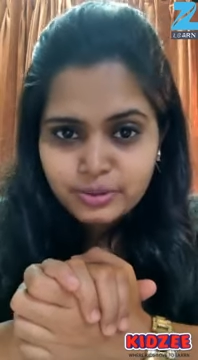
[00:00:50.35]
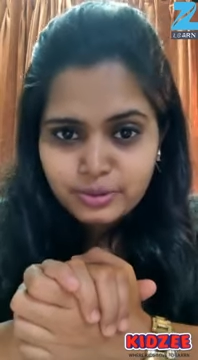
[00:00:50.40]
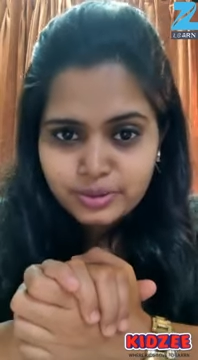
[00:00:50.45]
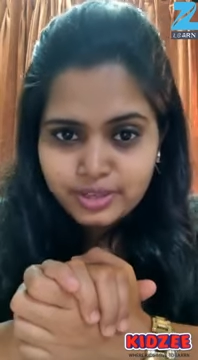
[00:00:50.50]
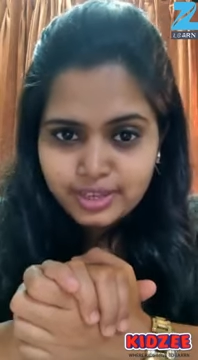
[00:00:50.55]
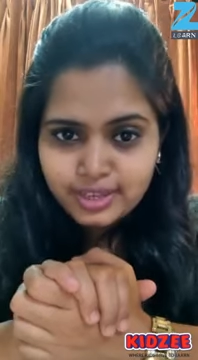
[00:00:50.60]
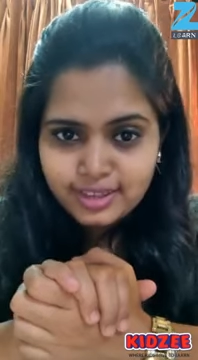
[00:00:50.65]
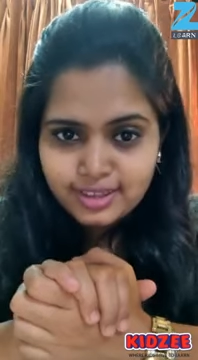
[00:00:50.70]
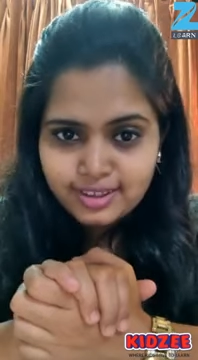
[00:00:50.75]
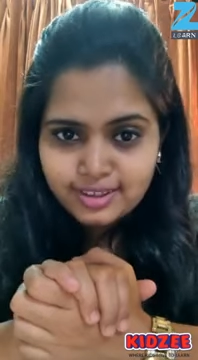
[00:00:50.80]

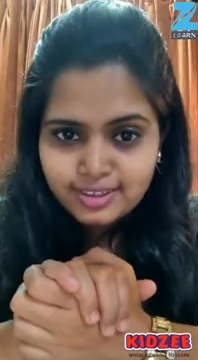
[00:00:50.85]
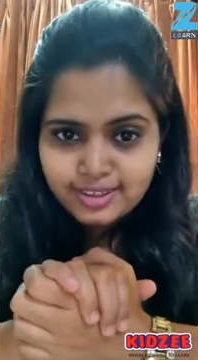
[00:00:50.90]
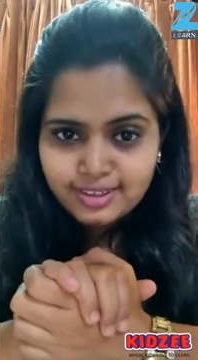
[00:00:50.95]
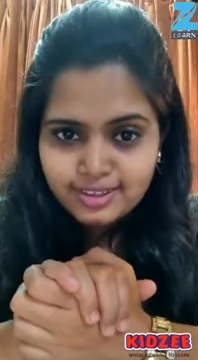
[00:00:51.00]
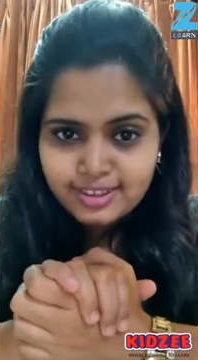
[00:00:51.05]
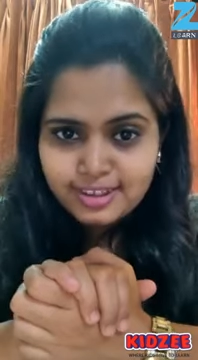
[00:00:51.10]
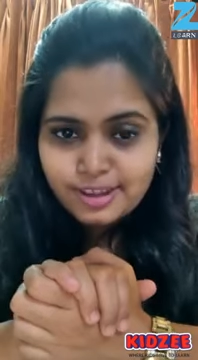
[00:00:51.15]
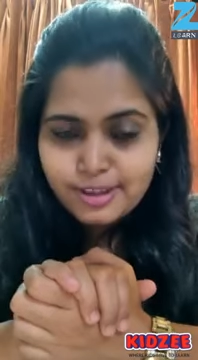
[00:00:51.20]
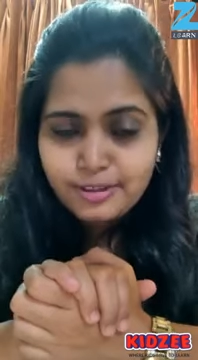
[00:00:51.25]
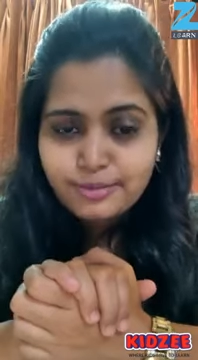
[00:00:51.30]
Okay,
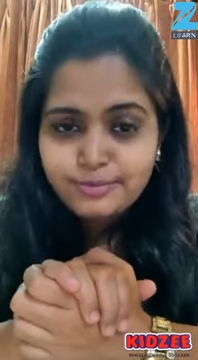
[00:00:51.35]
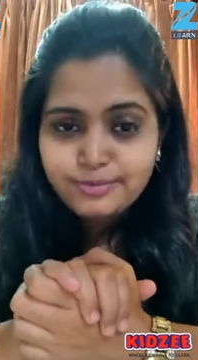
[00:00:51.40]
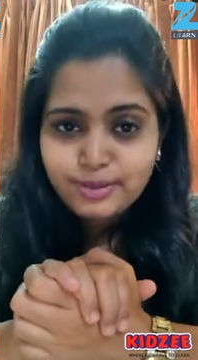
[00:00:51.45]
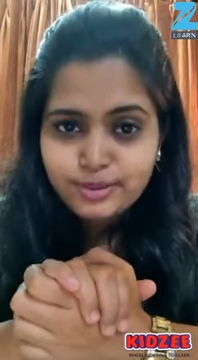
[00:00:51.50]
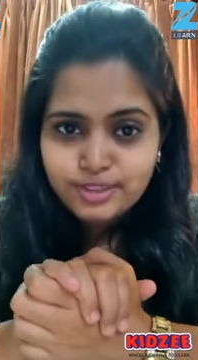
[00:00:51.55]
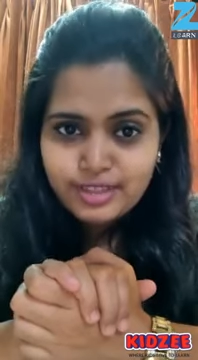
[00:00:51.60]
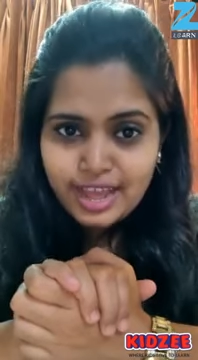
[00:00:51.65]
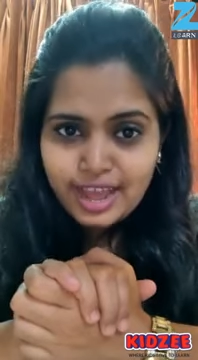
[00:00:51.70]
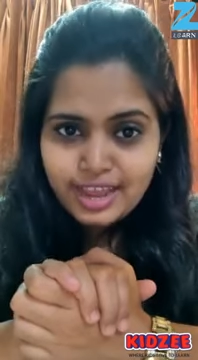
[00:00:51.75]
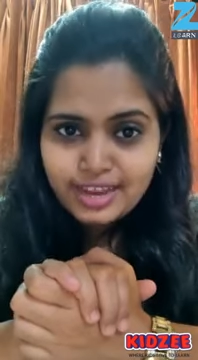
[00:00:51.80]

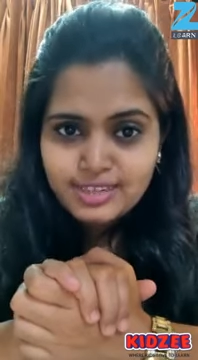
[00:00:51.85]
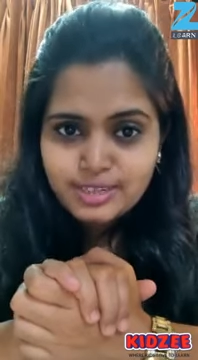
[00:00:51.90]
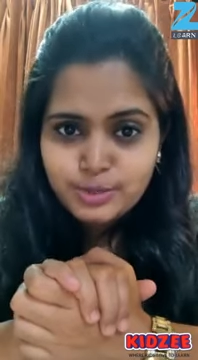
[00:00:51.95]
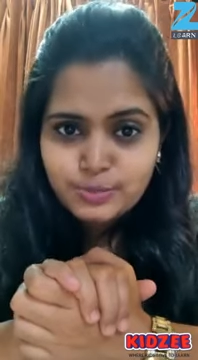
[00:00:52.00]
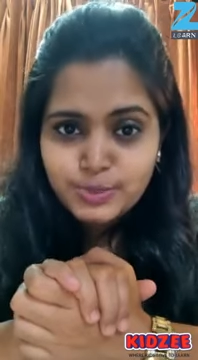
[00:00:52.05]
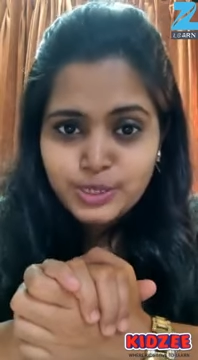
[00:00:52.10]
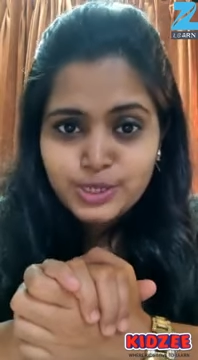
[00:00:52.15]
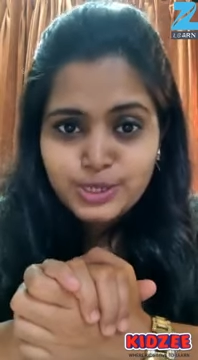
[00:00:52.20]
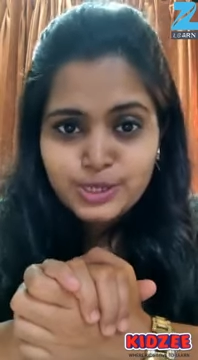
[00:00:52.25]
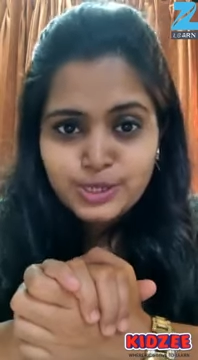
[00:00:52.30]
for
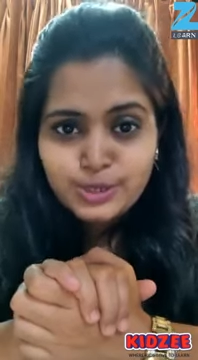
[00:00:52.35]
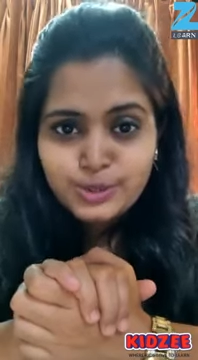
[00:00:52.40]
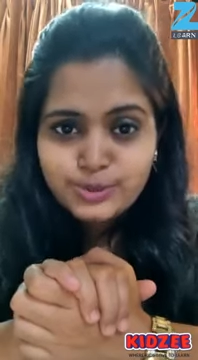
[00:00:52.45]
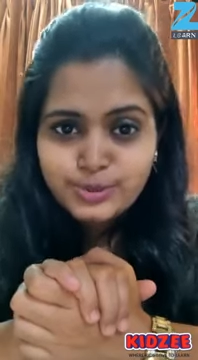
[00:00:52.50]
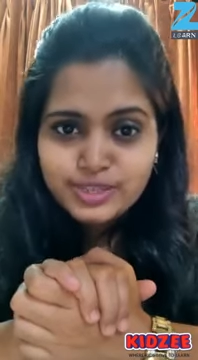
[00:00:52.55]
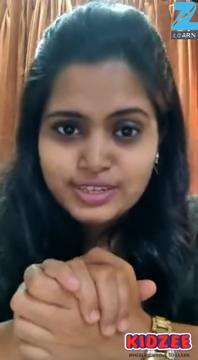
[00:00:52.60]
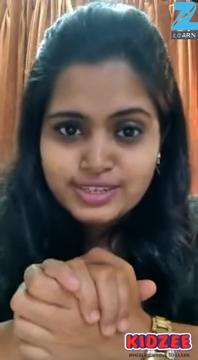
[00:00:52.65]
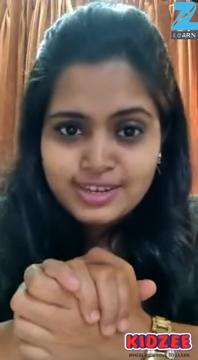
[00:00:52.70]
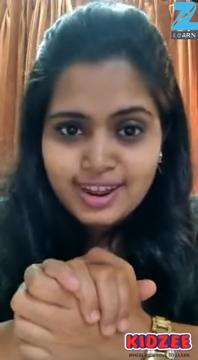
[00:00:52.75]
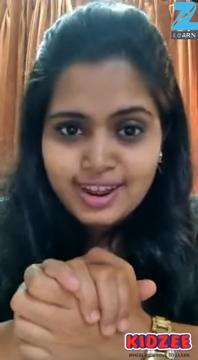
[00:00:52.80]
that we need
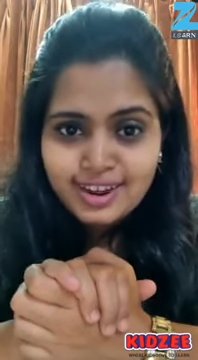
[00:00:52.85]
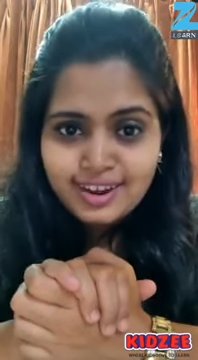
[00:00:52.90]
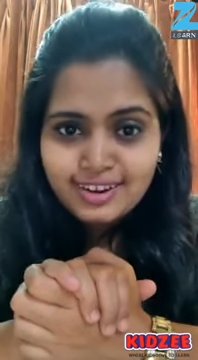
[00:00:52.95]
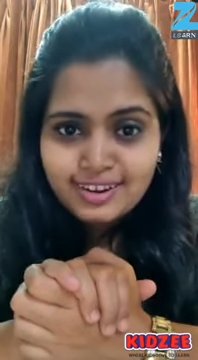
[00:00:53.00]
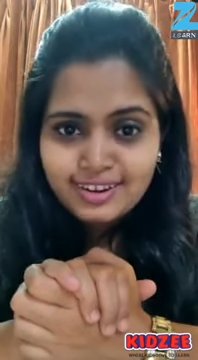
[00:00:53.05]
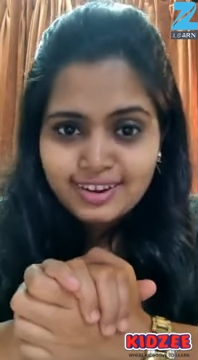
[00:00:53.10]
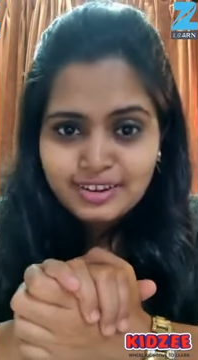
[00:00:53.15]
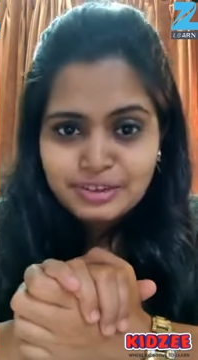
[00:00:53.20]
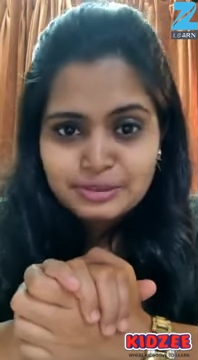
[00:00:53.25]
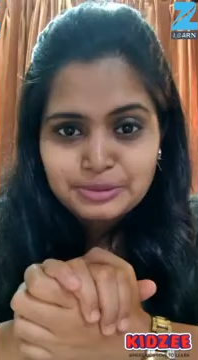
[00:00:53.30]
to
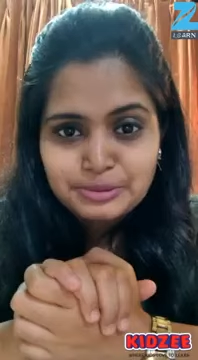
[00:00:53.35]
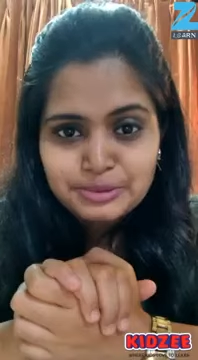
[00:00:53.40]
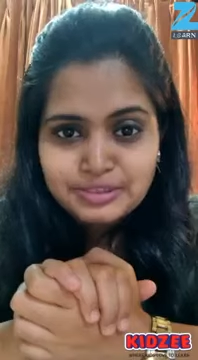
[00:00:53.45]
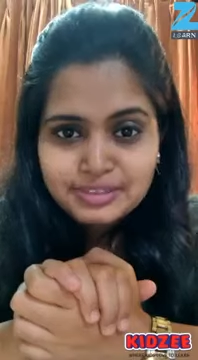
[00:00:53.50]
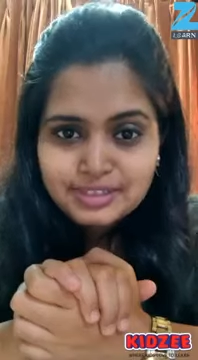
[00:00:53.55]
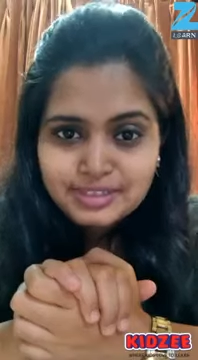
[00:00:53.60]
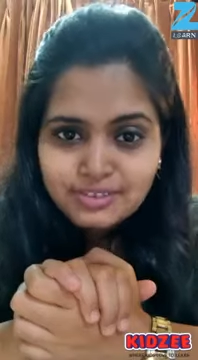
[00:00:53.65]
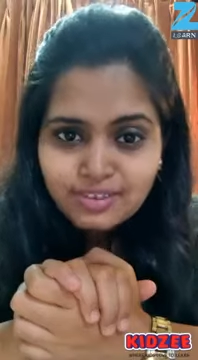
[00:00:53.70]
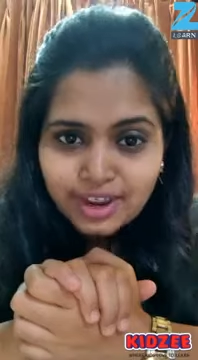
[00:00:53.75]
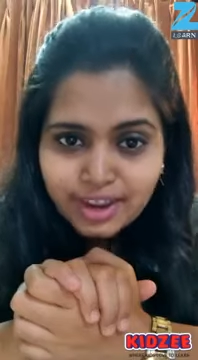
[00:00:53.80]
stand and do
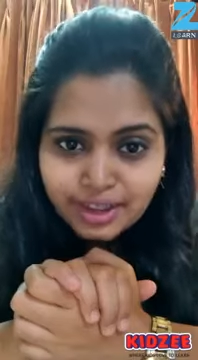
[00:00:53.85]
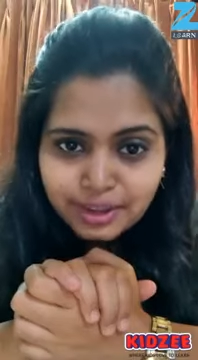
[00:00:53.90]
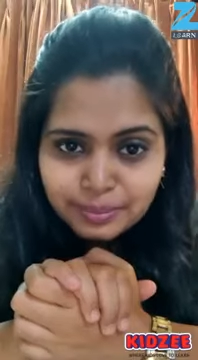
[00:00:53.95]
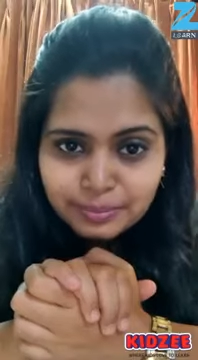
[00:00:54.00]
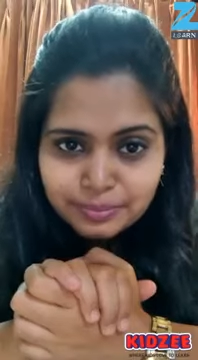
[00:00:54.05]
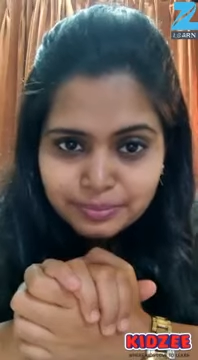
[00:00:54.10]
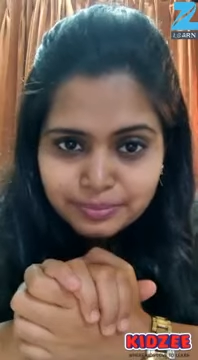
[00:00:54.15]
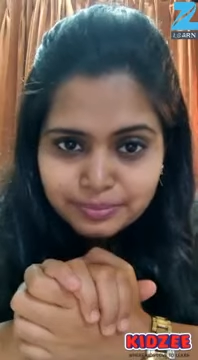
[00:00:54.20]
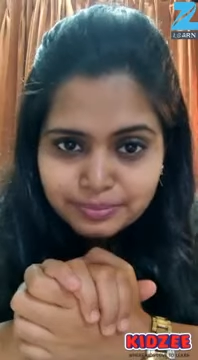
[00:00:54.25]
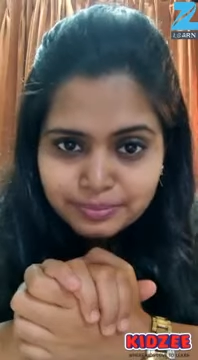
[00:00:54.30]
this
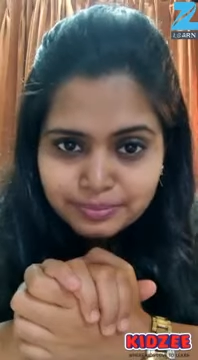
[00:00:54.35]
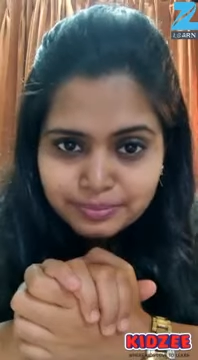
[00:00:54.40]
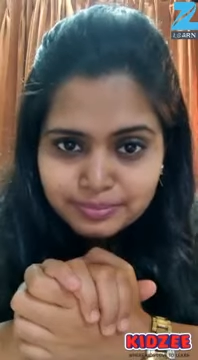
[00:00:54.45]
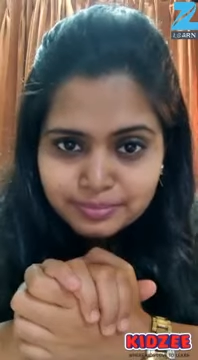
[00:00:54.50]
rhyme.